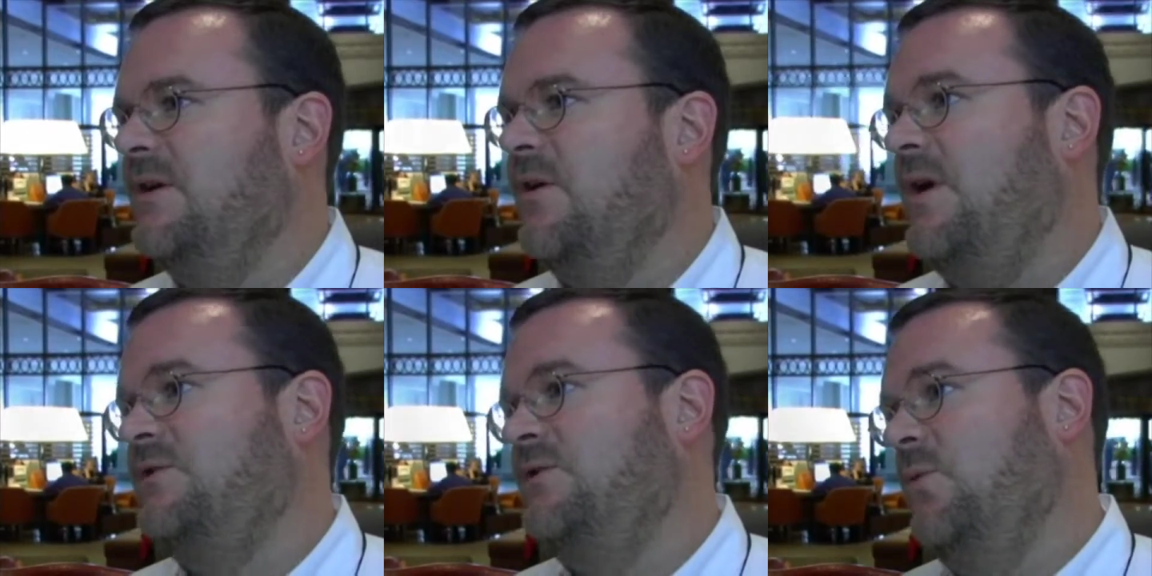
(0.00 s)

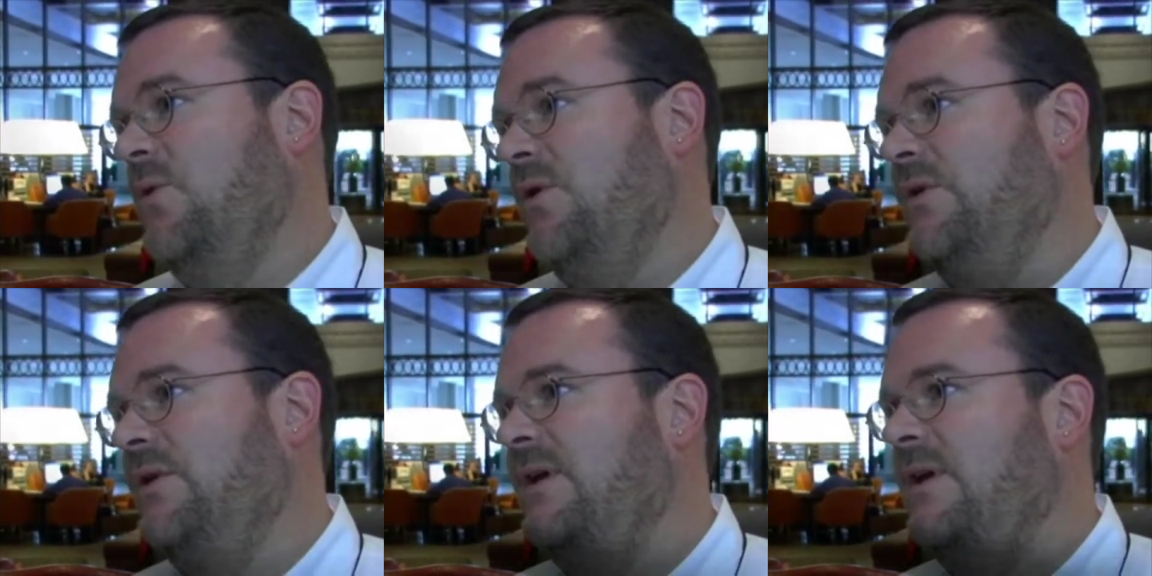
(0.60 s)
across the
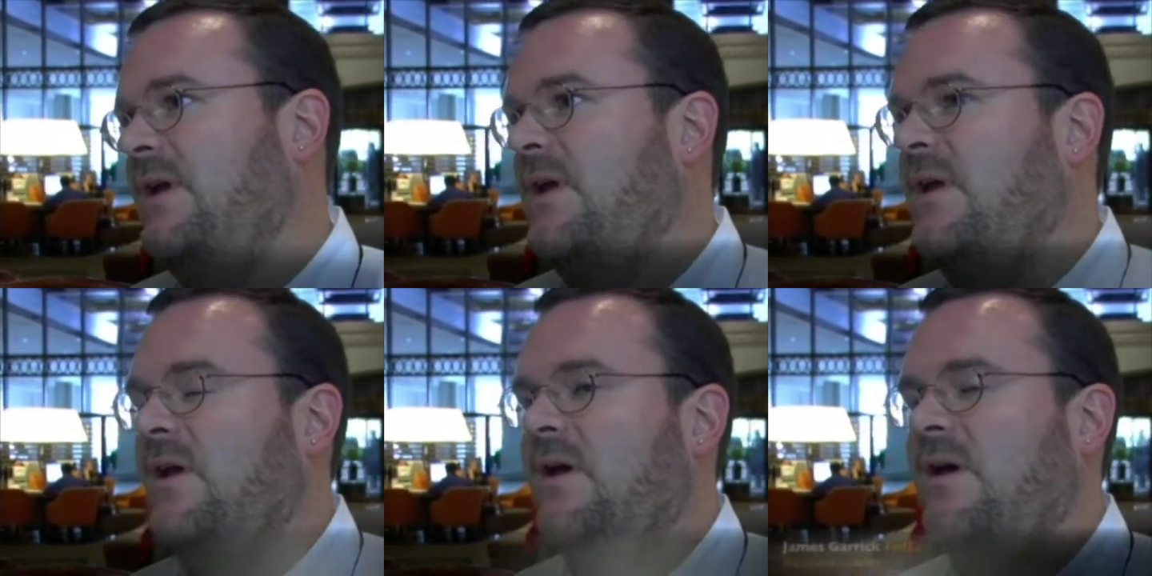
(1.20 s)
world
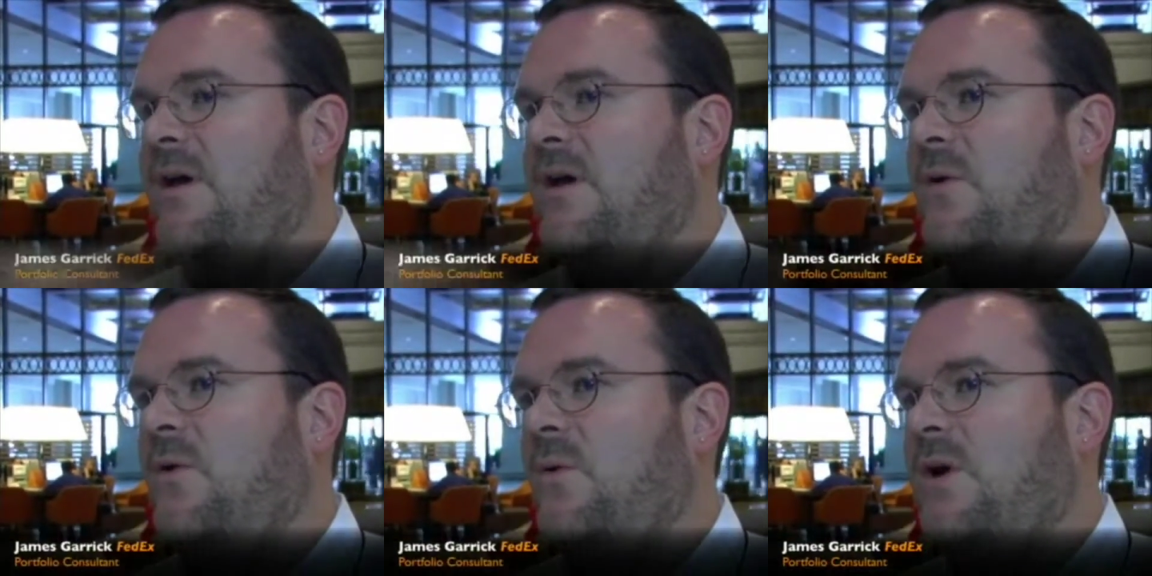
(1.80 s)

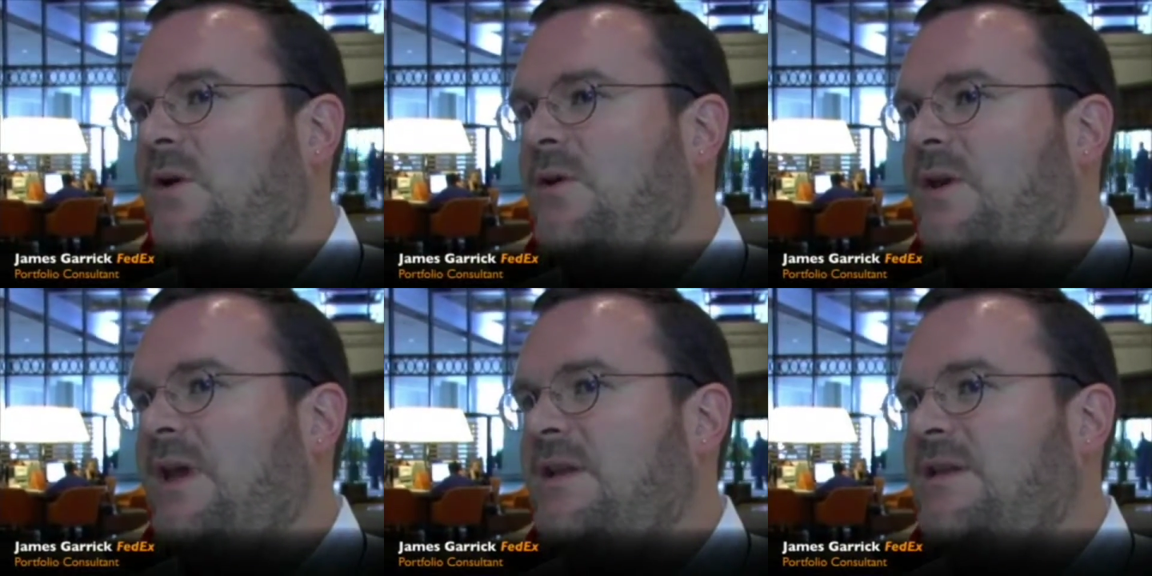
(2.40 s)
who are
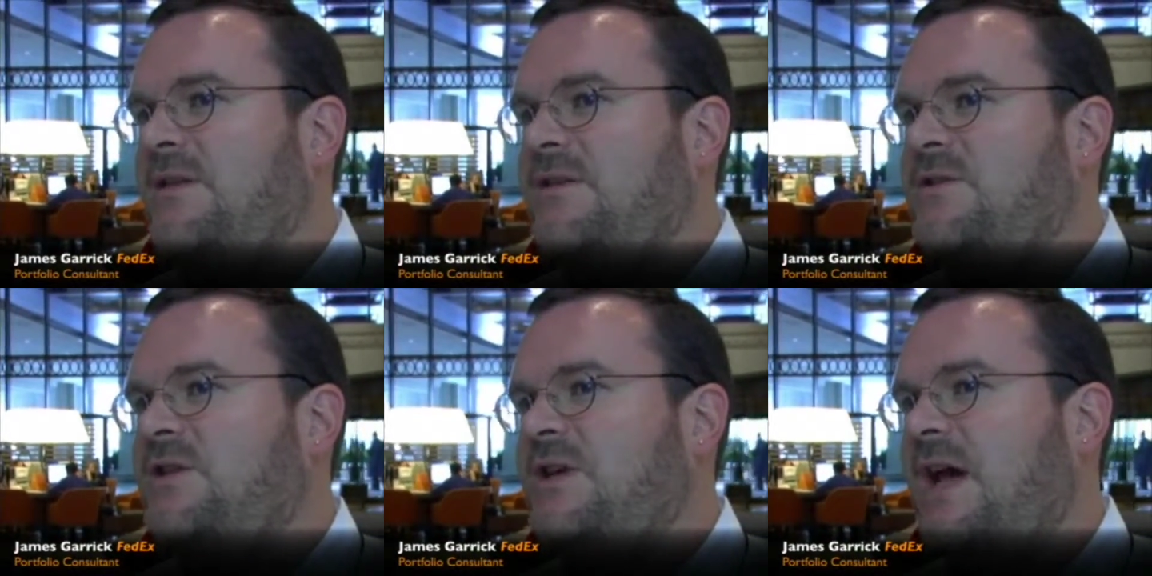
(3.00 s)
looking at
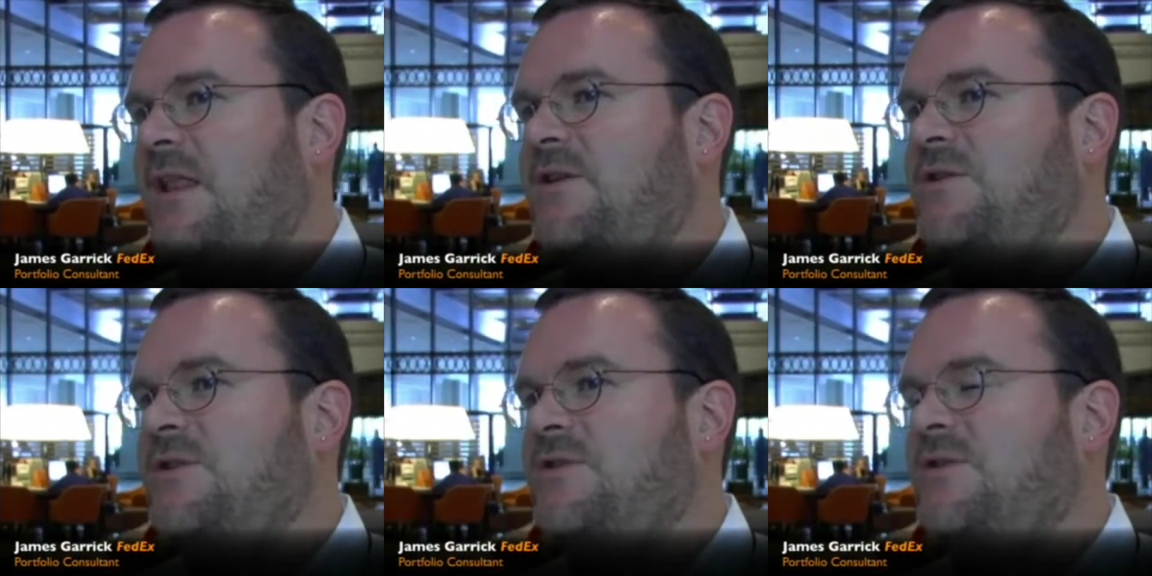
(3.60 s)

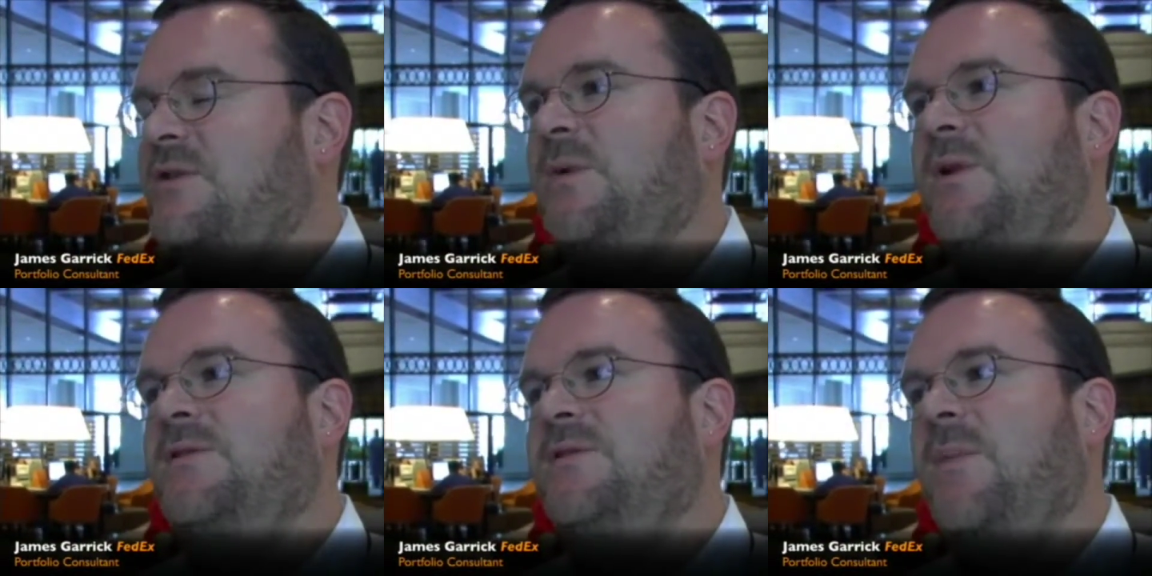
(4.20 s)
challenges
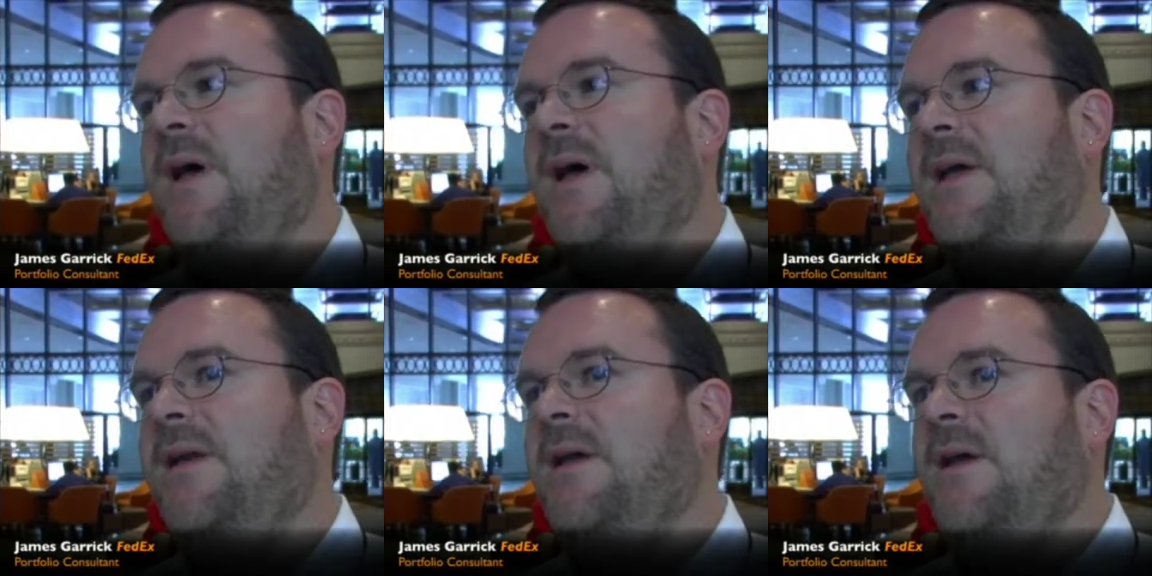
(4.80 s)
similar to
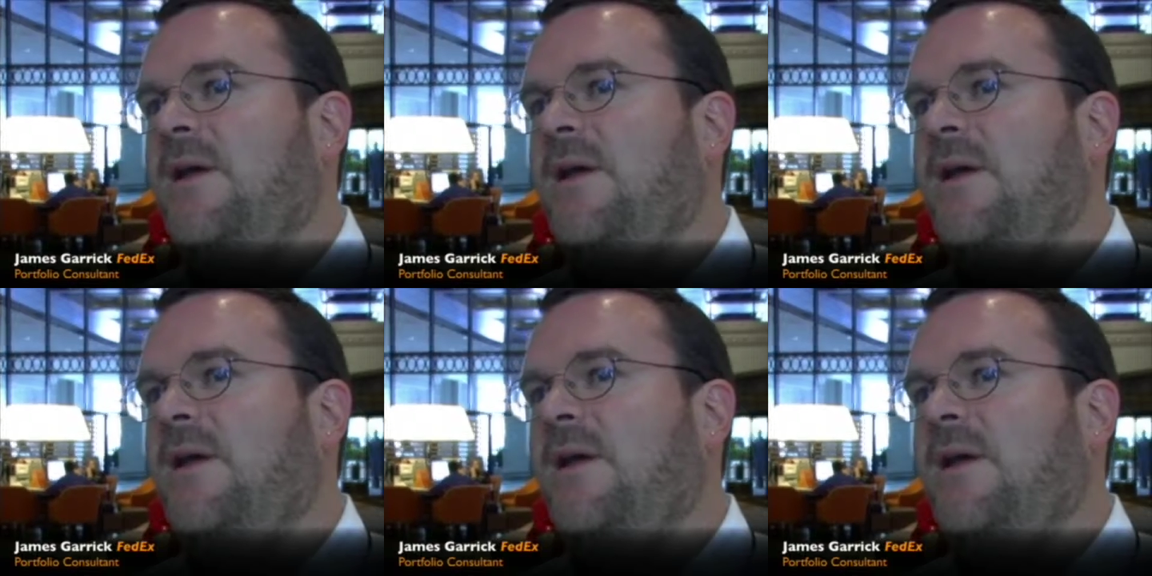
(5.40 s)
mine,